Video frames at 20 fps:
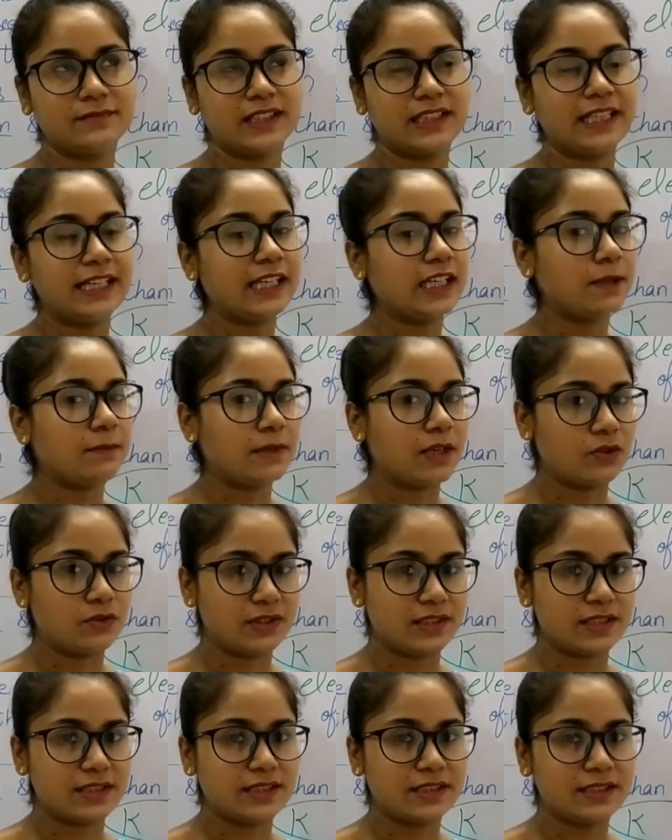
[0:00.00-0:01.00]
Think about
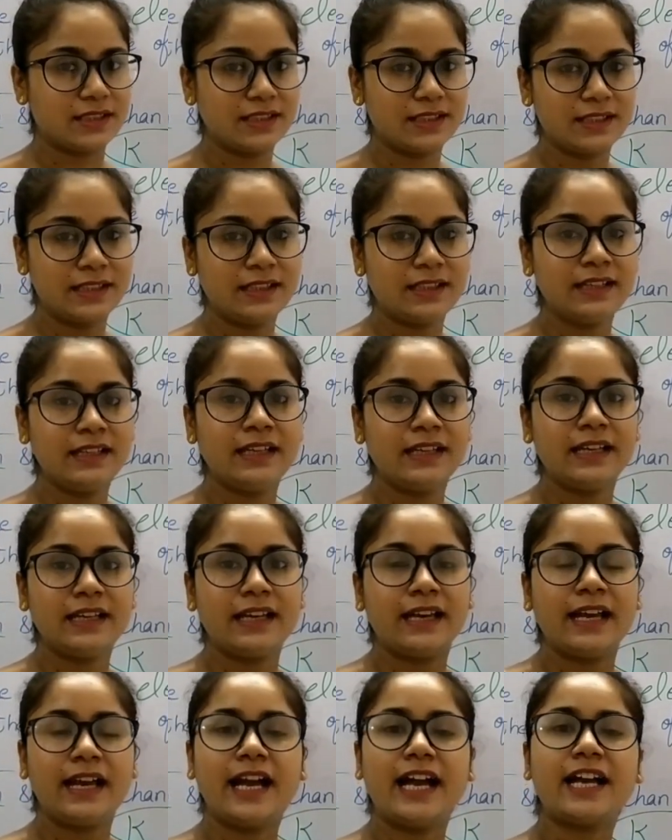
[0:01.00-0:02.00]
it.
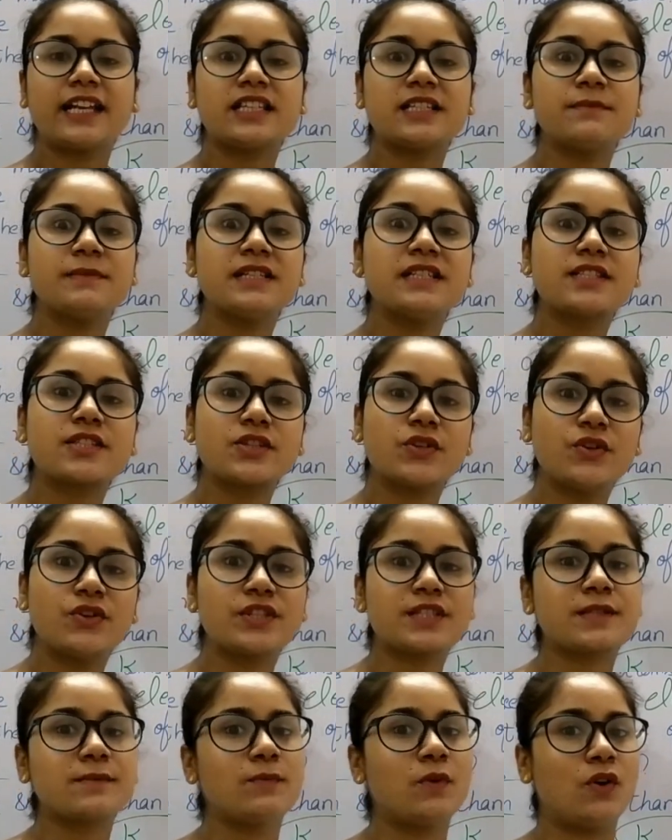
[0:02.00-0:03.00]
Atom is
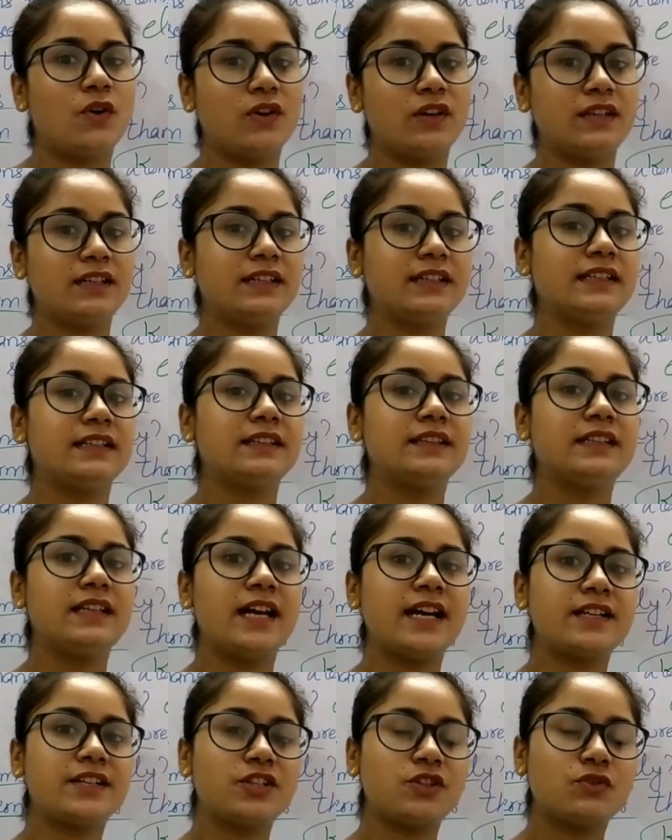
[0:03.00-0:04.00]
so small
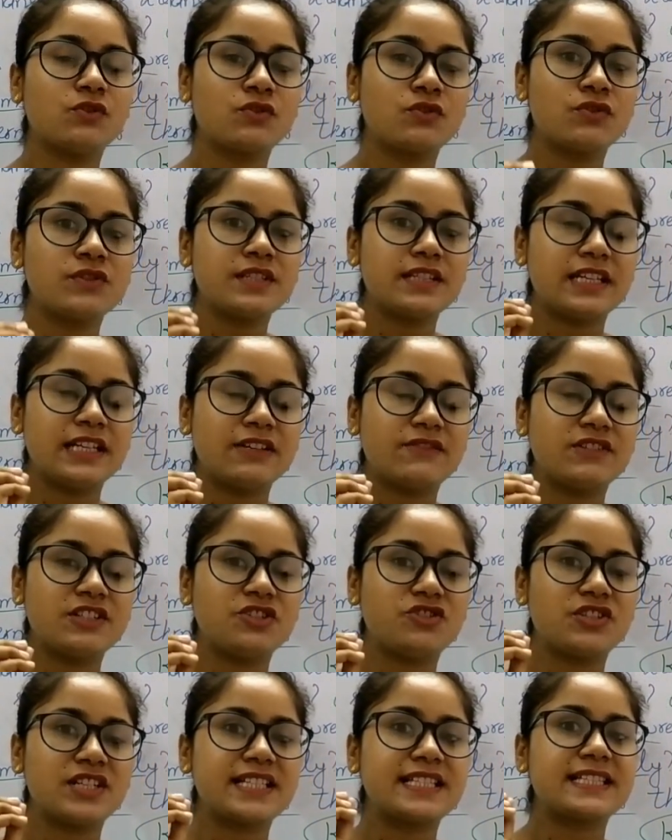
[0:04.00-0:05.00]
that you could
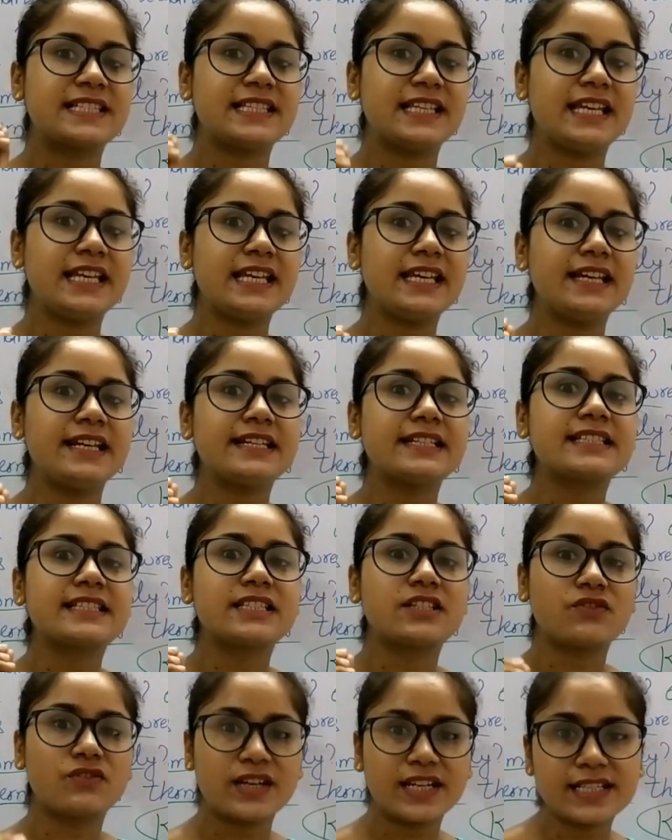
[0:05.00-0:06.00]
even just see its
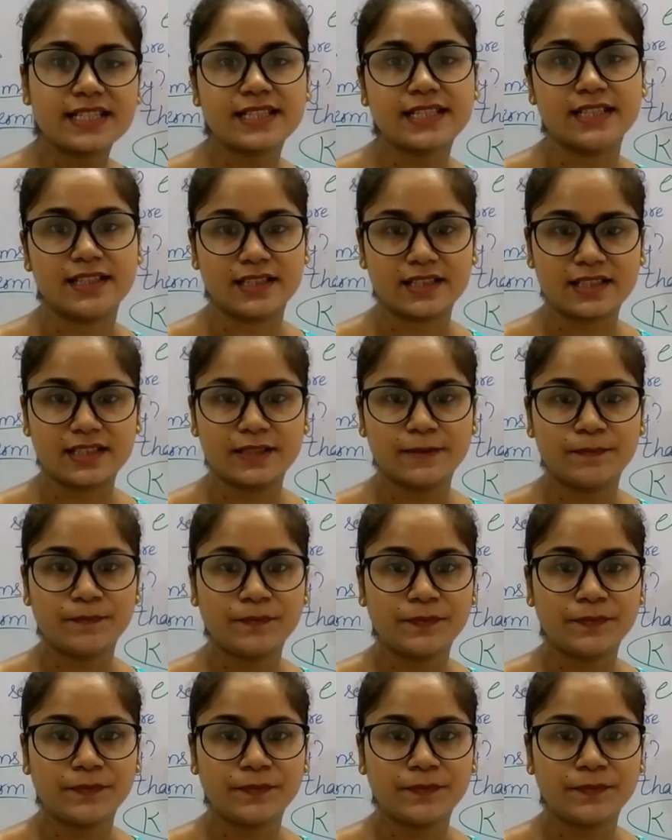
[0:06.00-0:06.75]
traces.